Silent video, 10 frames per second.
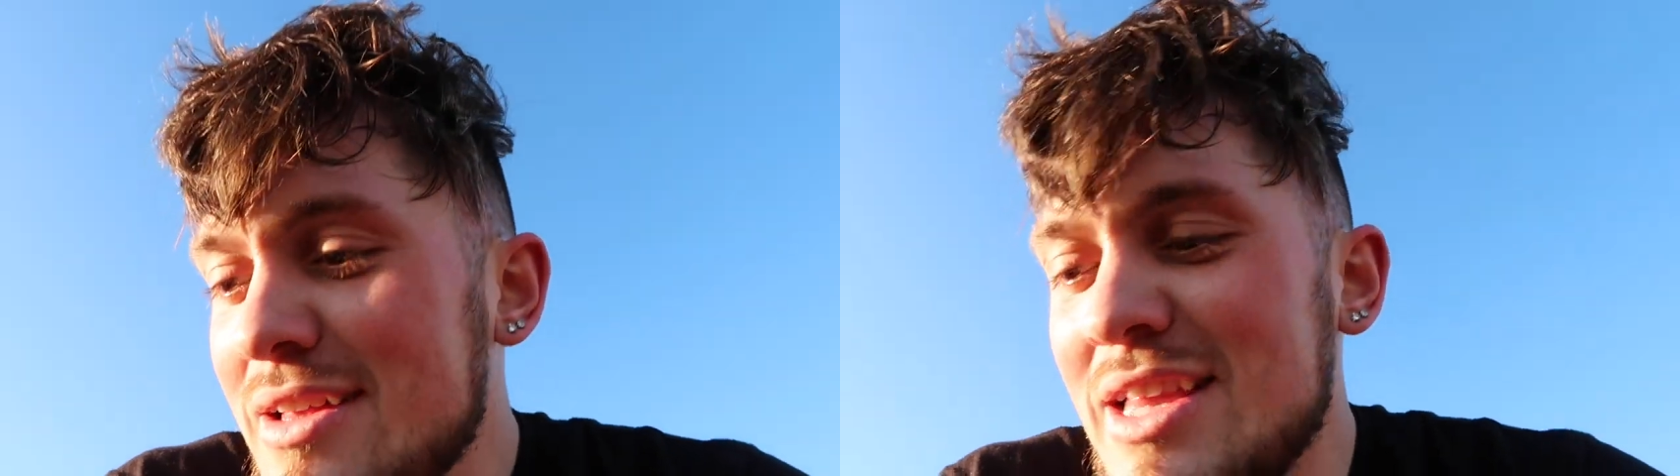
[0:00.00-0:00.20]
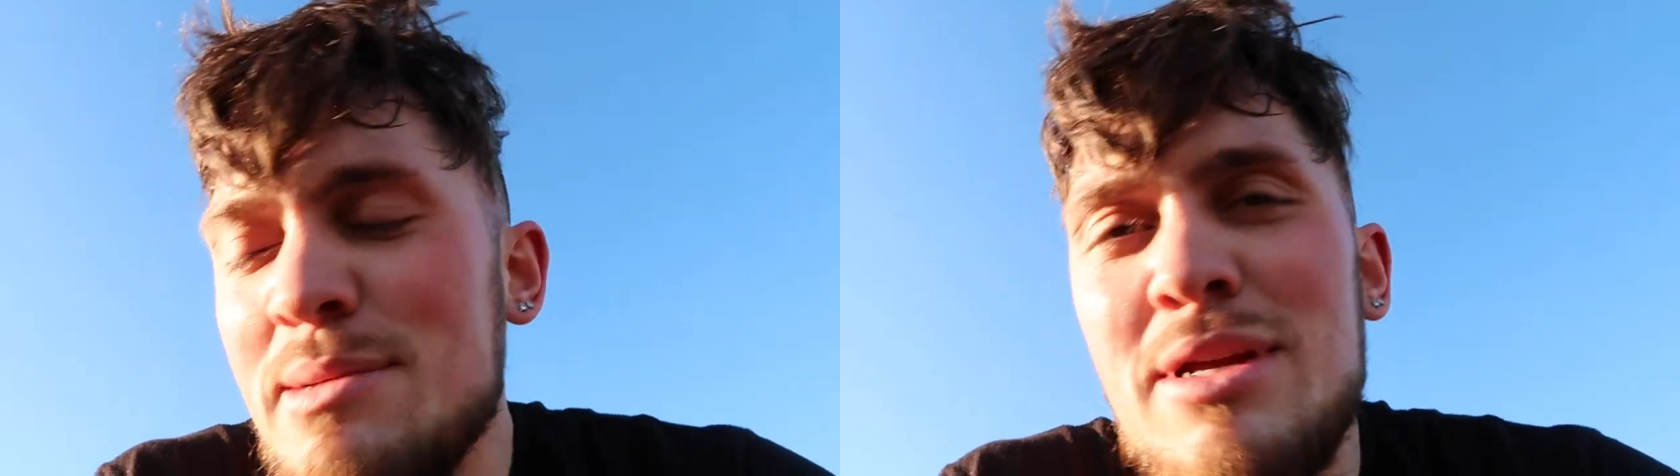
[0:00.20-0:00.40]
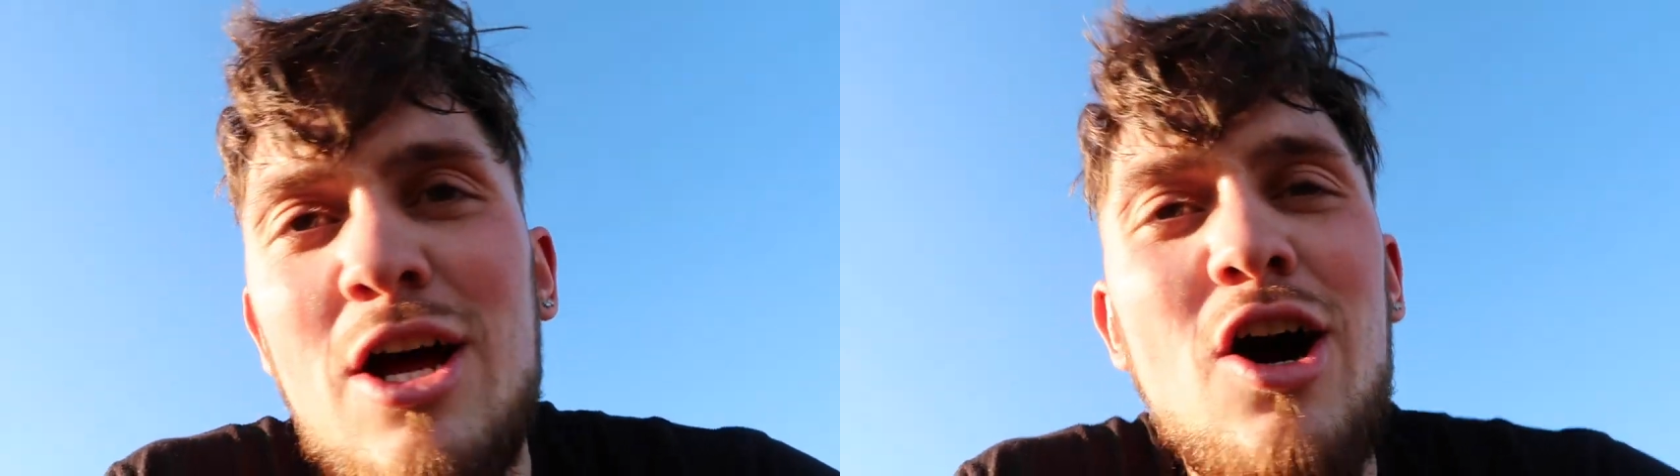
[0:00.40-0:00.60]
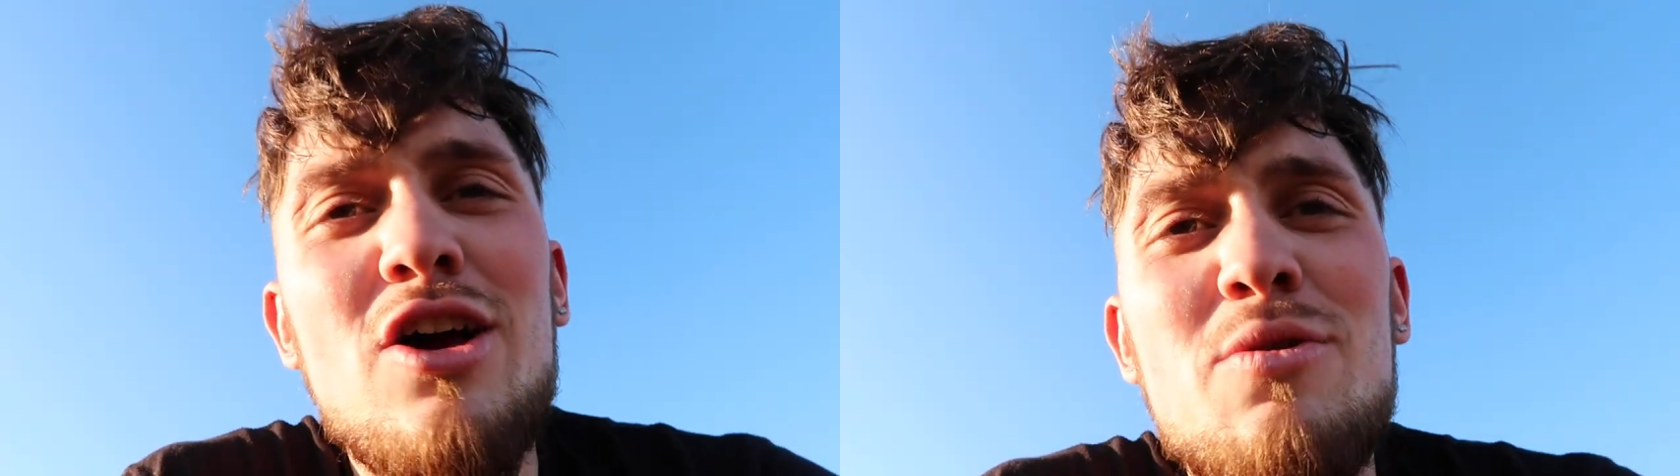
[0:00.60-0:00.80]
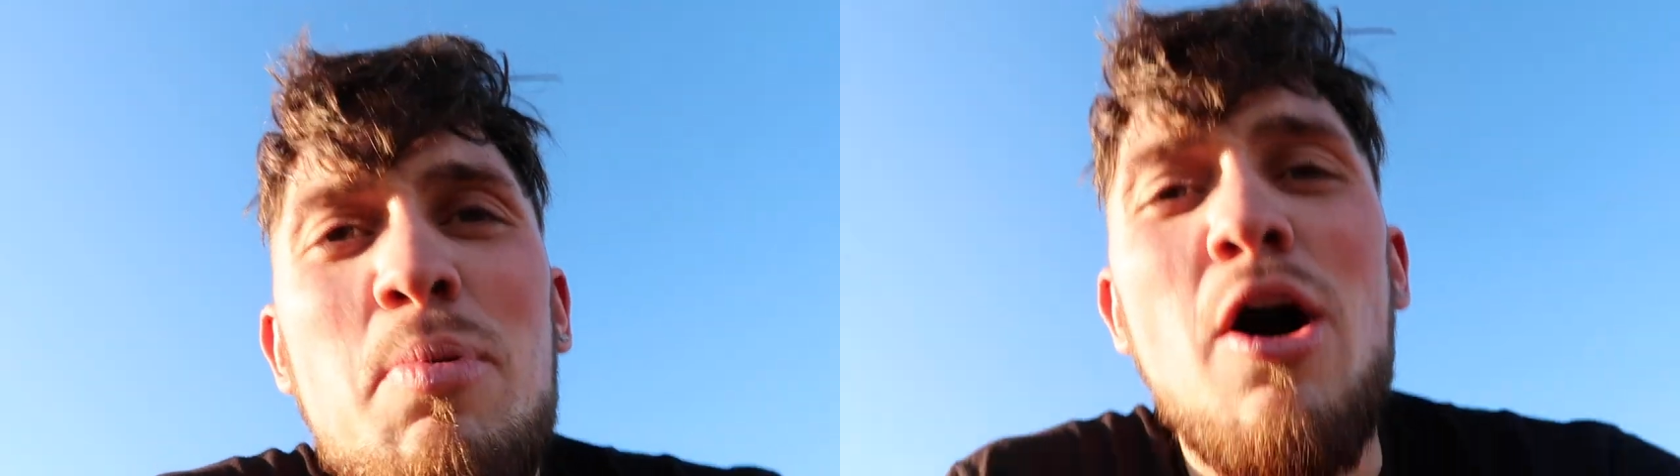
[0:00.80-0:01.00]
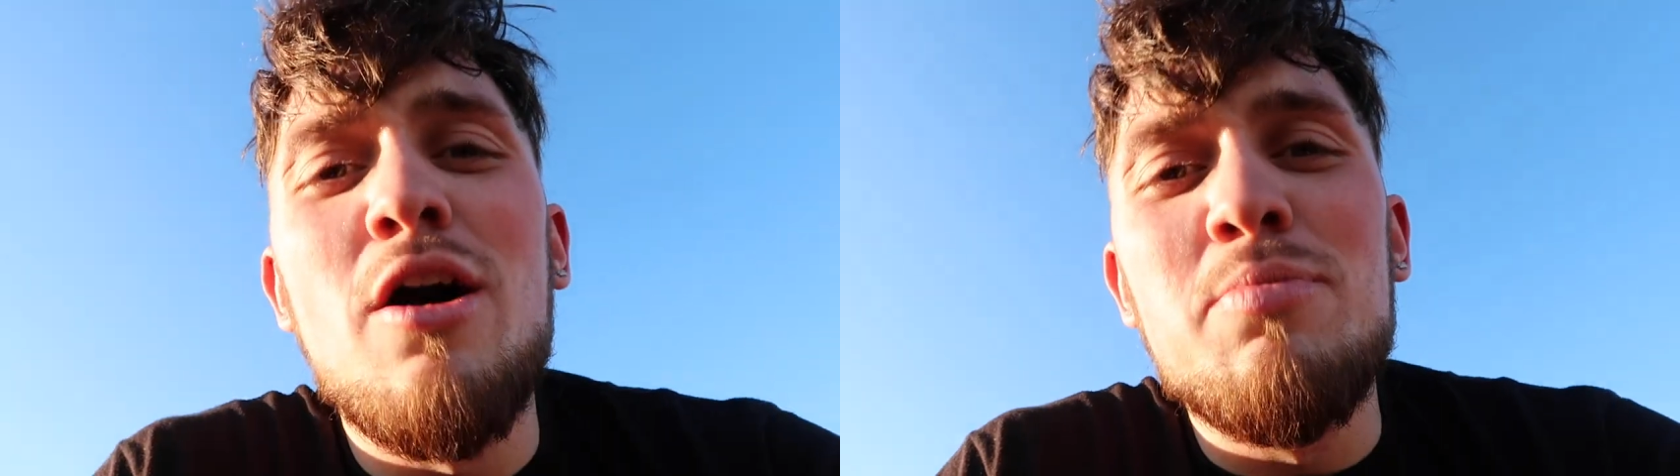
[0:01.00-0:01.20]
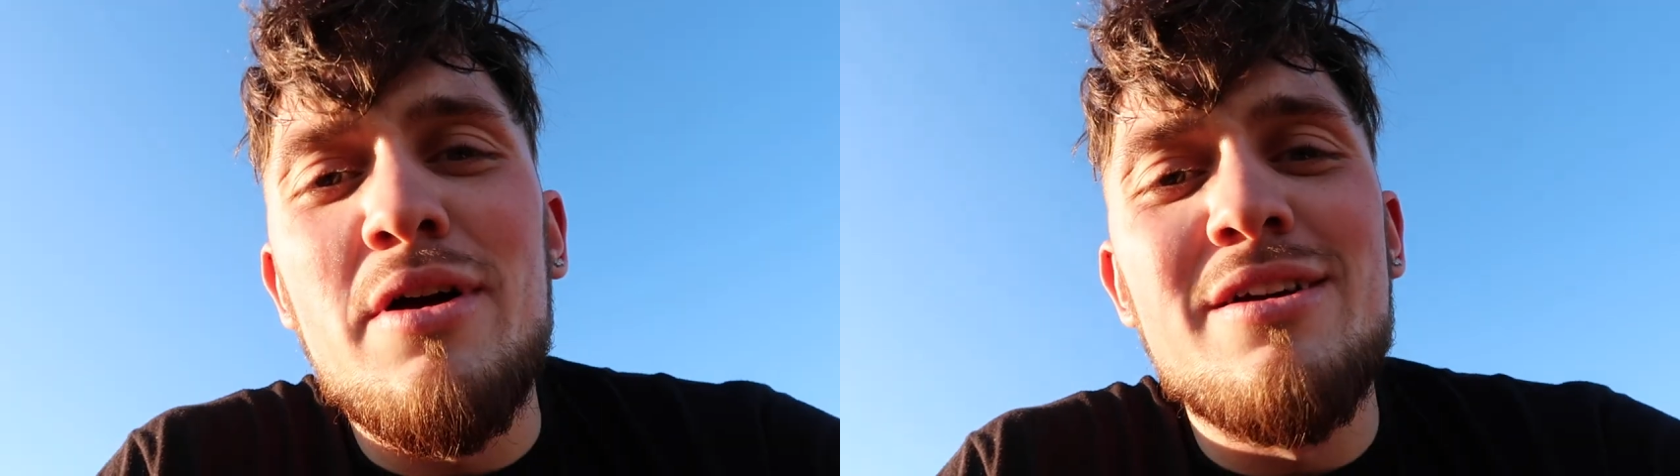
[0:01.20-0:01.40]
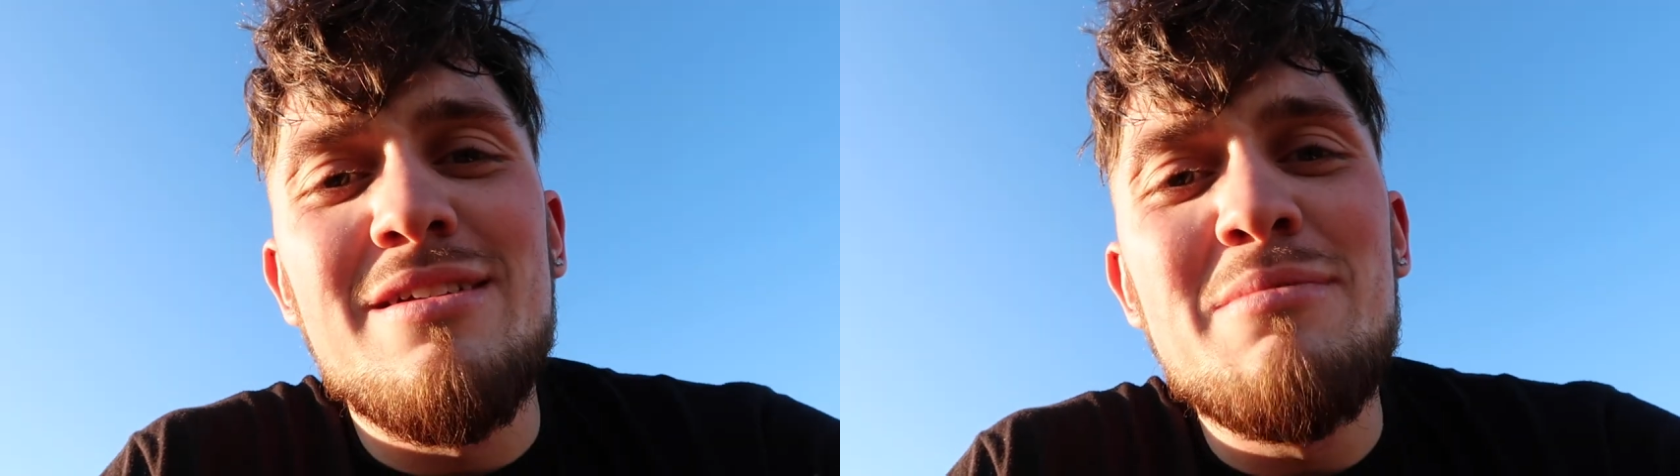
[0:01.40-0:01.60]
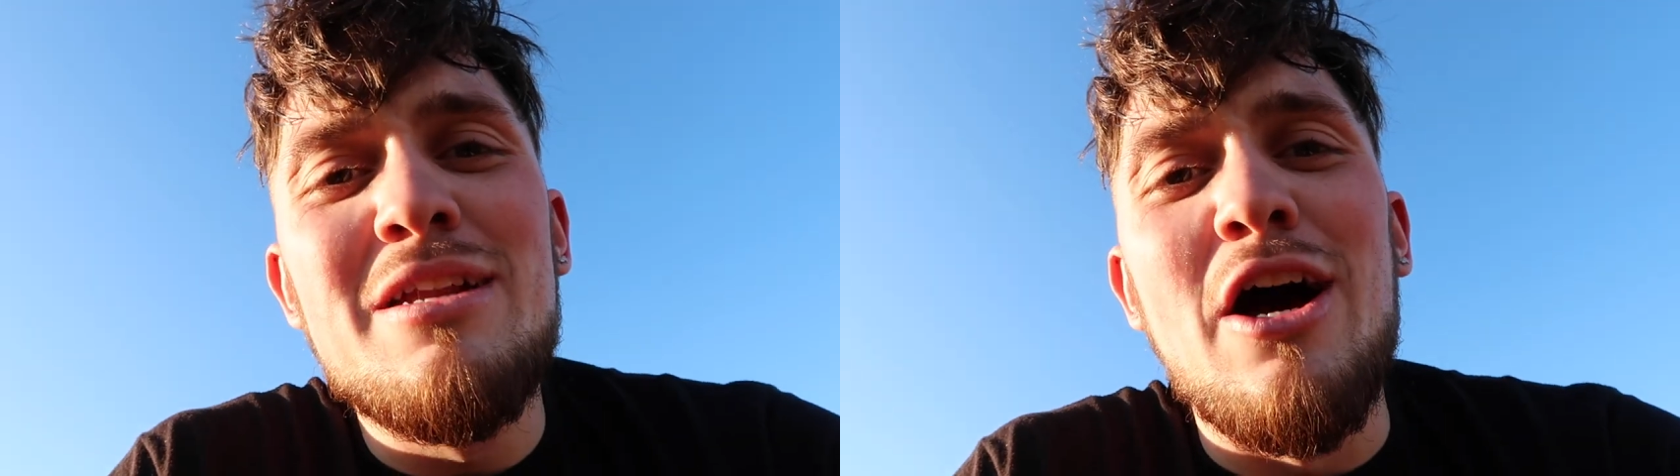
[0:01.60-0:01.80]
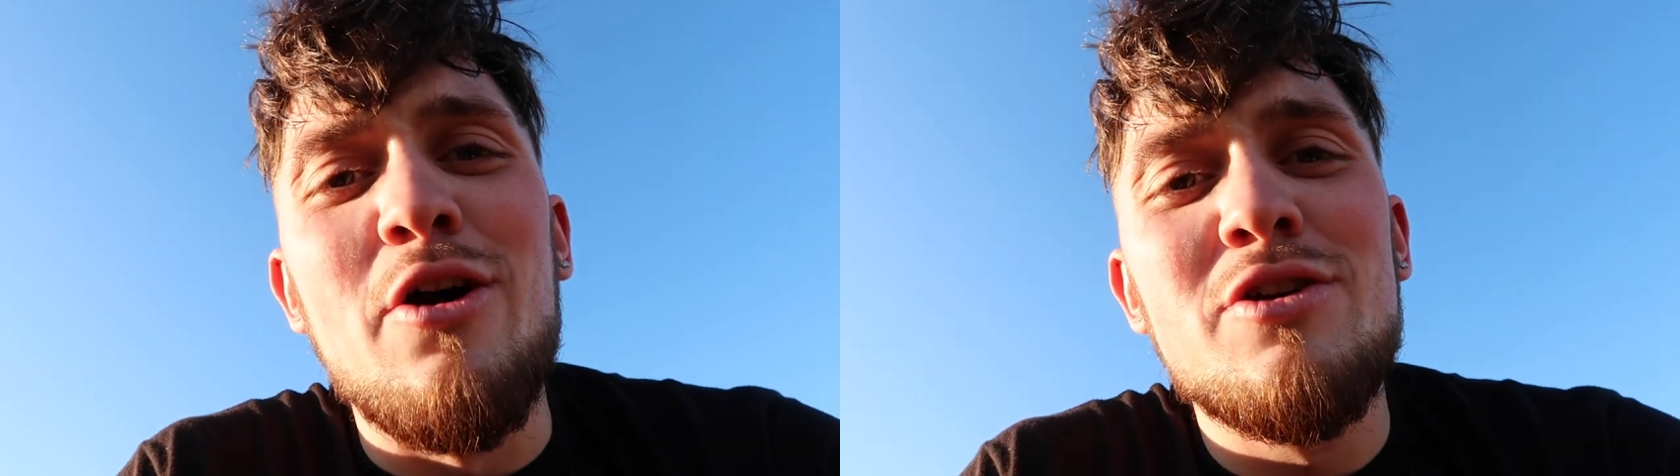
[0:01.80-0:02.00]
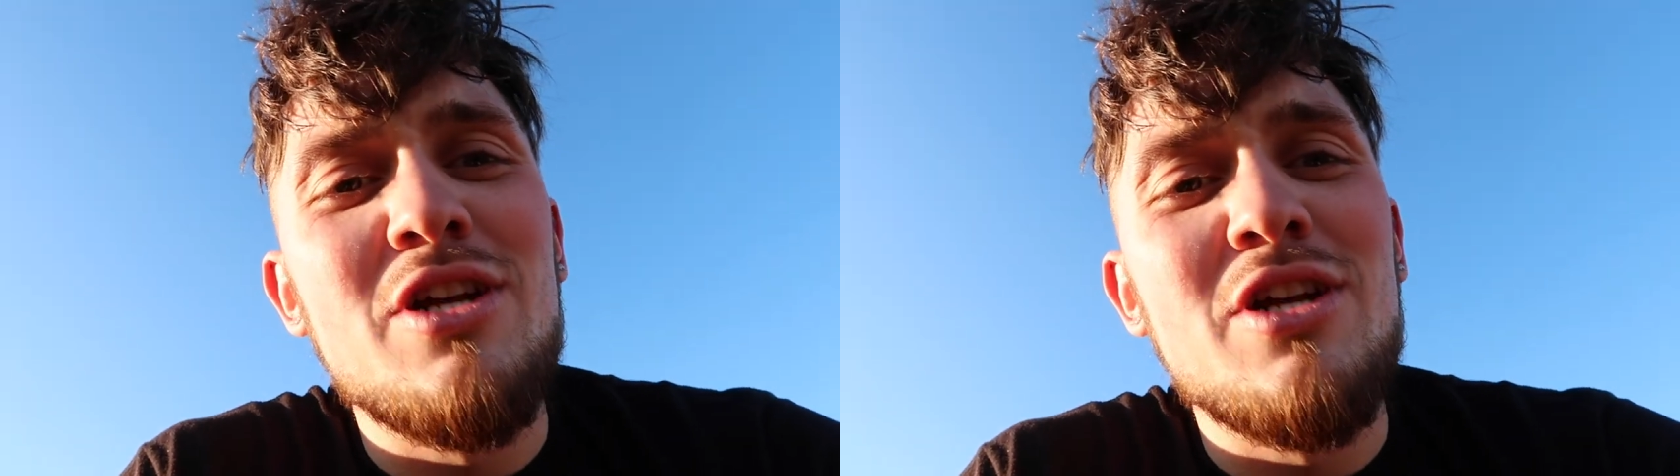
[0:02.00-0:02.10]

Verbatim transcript: Let me know, all you Pong players, let me know.